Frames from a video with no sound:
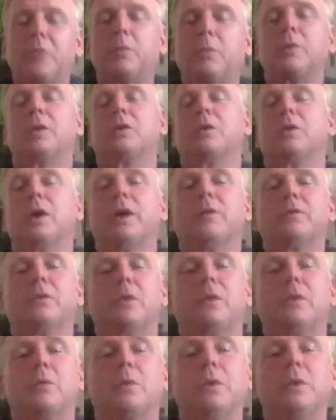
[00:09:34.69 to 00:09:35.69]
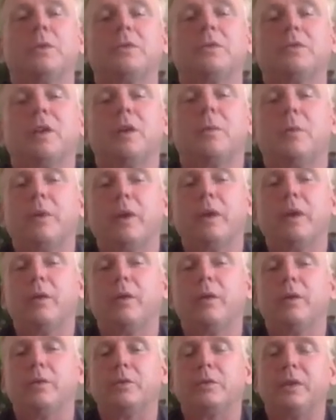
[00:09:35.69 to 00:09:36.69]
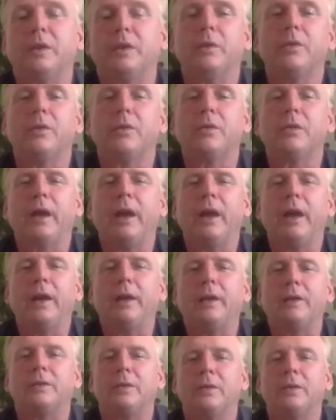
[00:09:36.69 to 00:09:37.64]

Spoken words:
We're going to go after a real stubborn area, those inner thighs.